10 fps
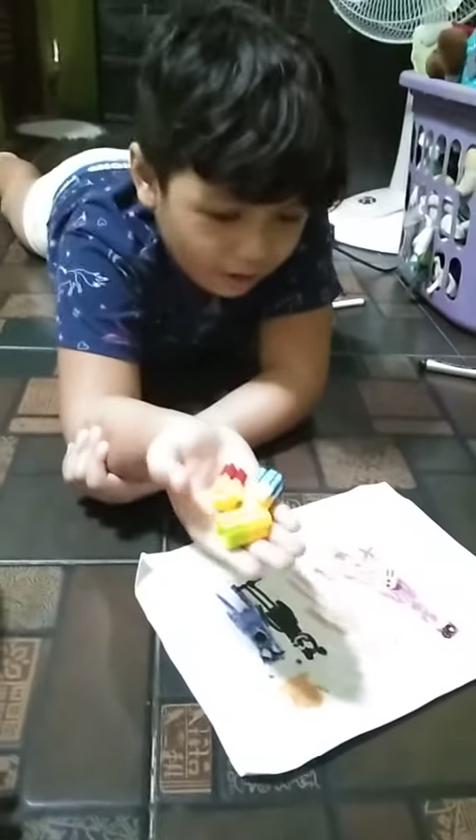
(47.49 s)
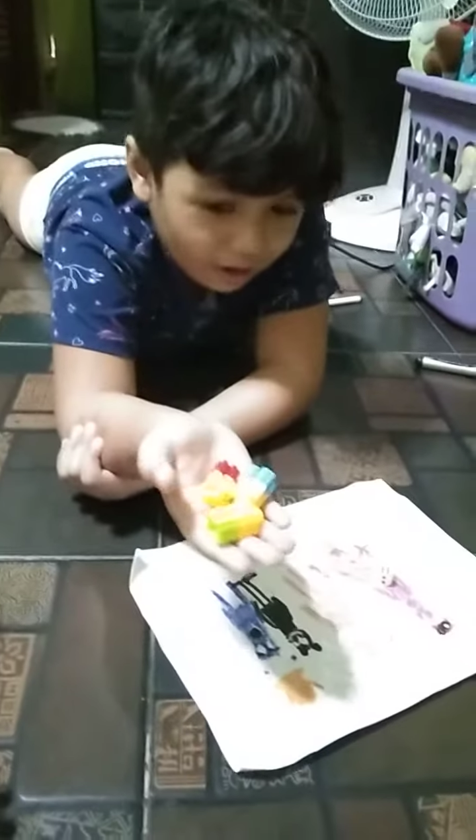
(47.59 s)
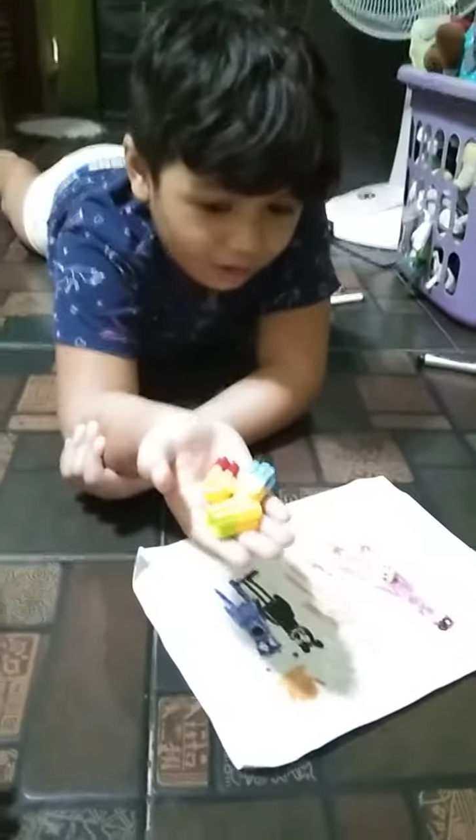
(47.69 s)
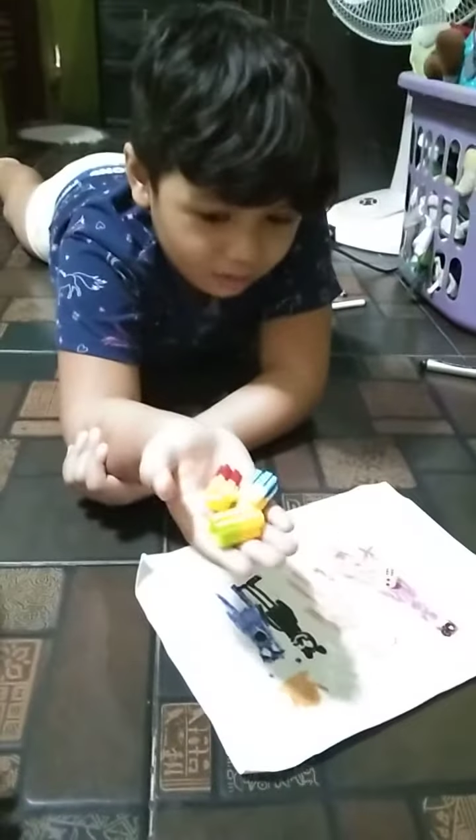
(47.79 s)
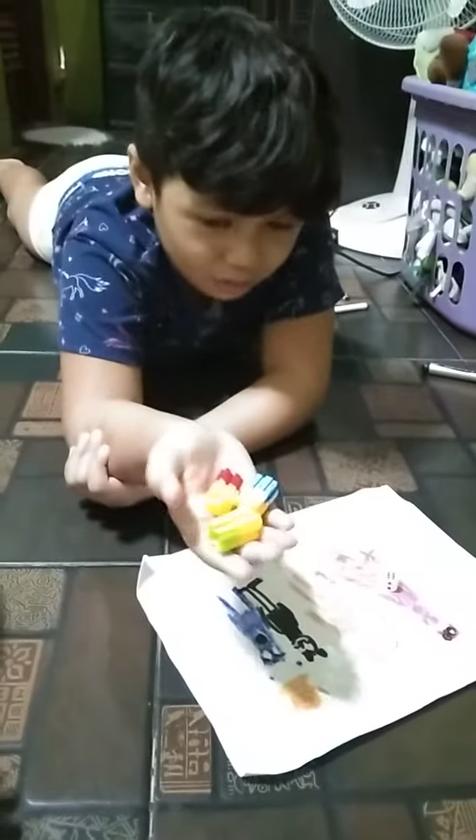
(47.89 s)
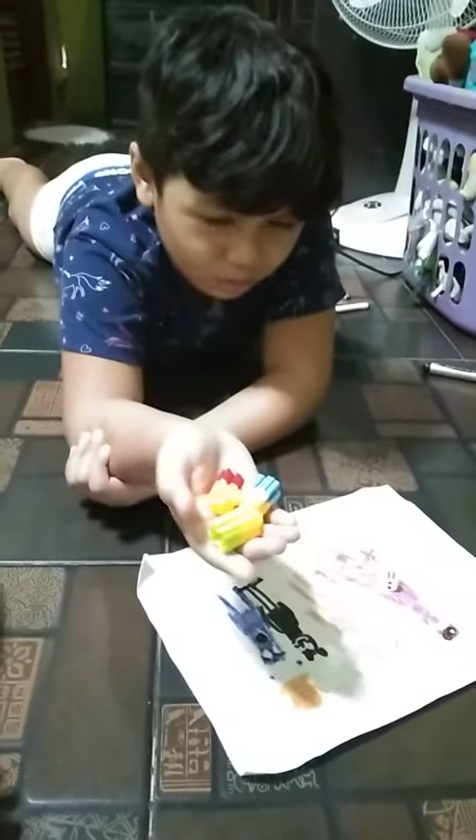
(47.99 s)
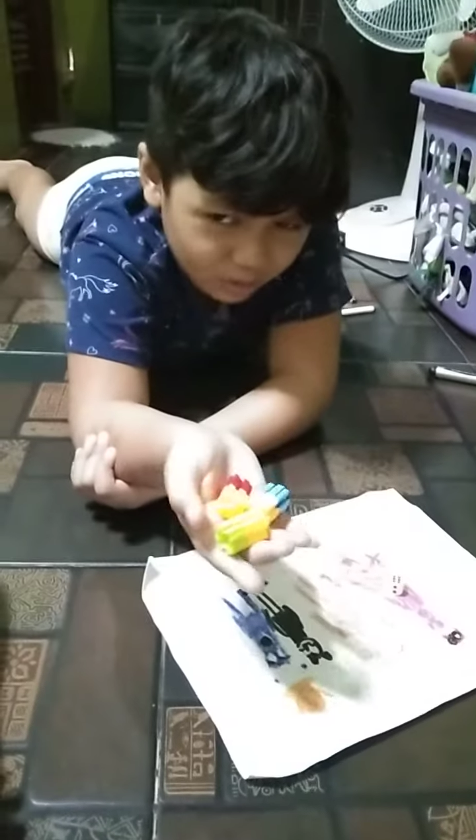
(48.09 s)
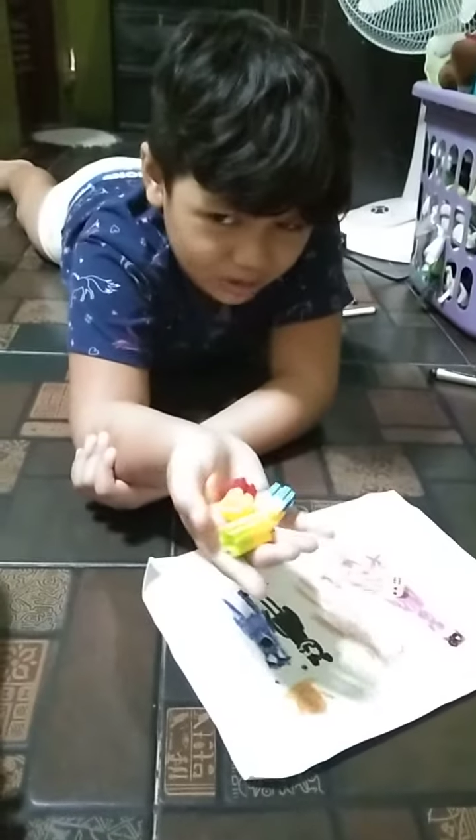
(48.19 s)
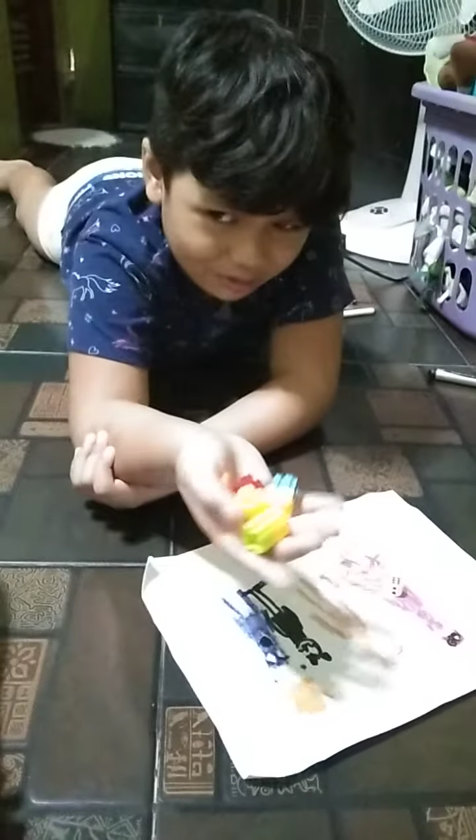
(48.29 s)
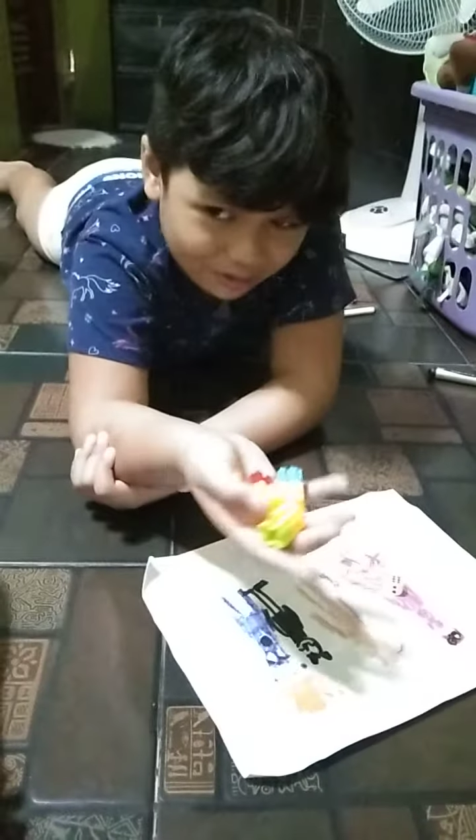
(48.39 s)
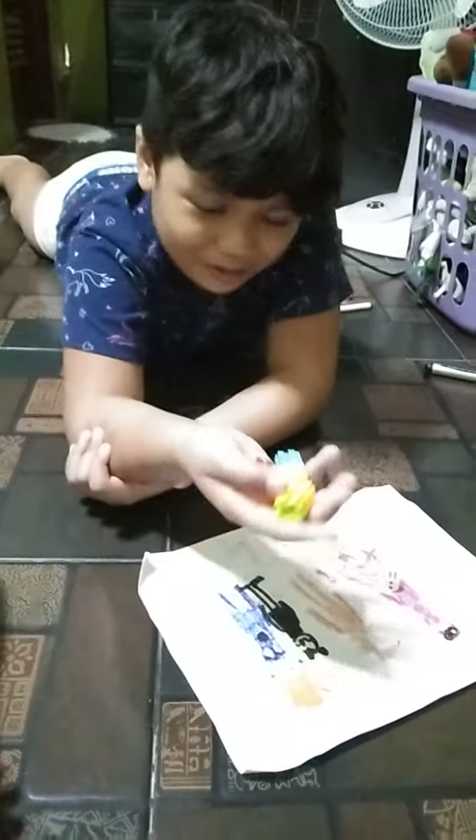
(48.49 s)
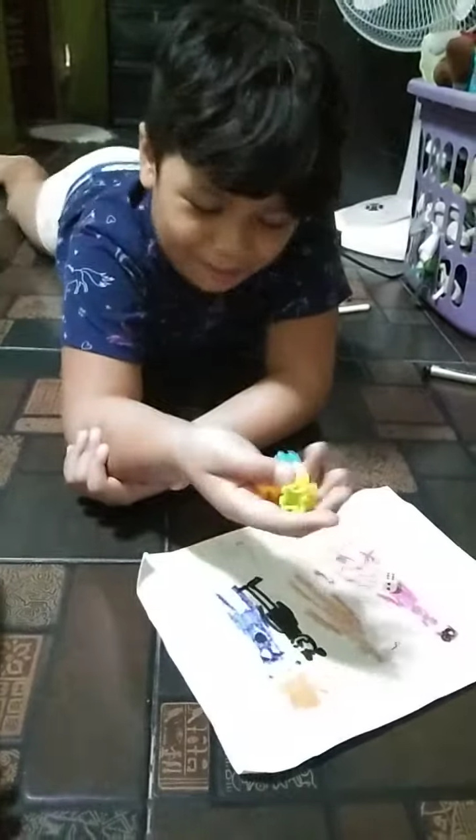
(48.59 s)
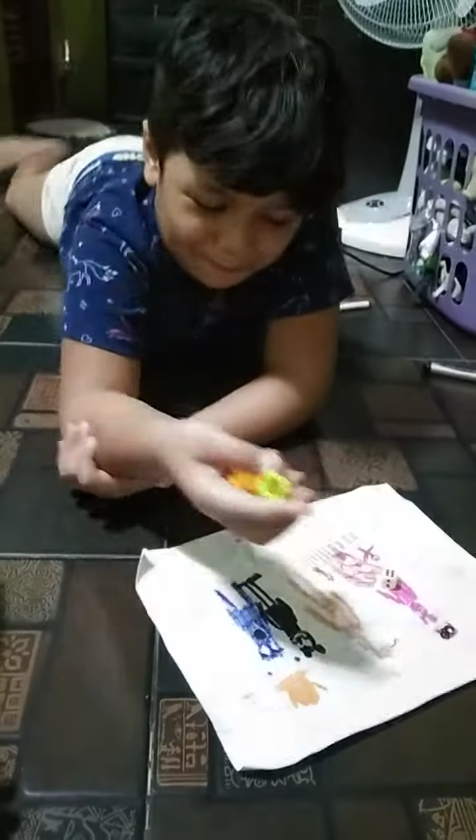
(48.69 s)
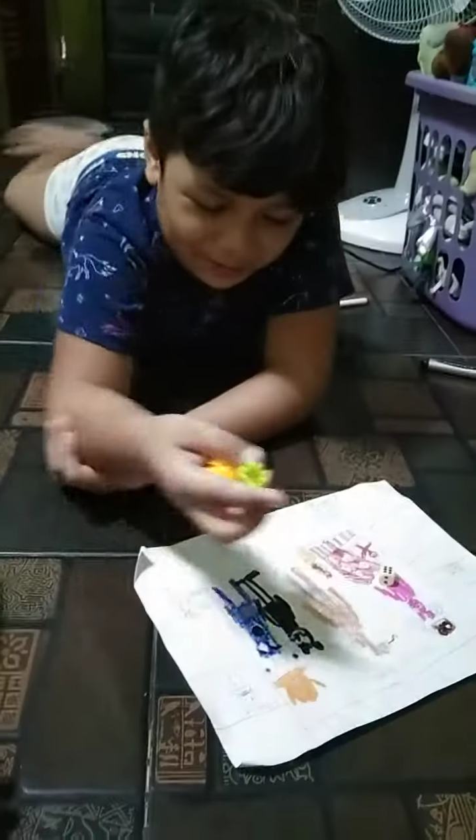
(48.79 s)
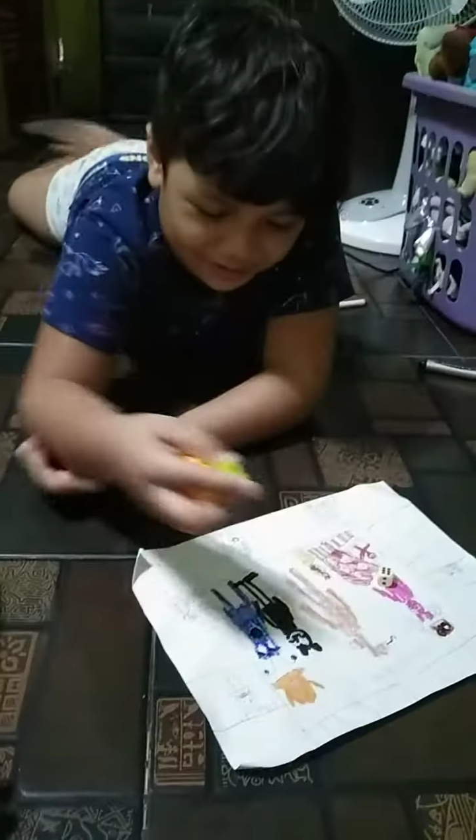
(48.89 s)
hard toys or
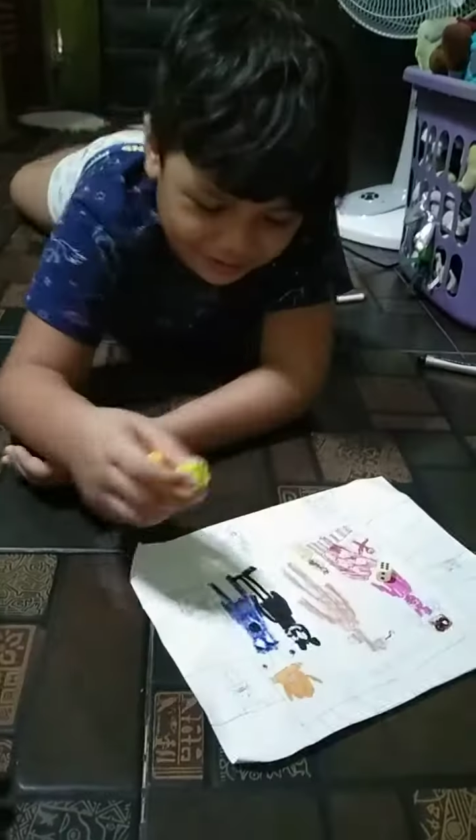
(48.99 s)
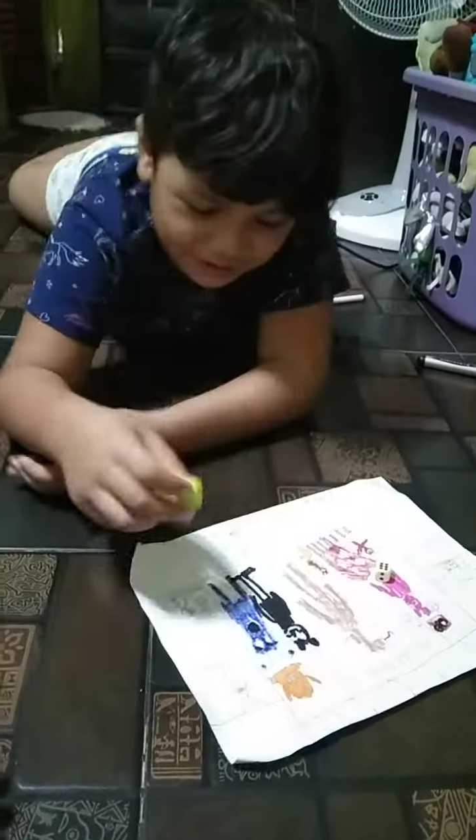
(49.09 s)
something.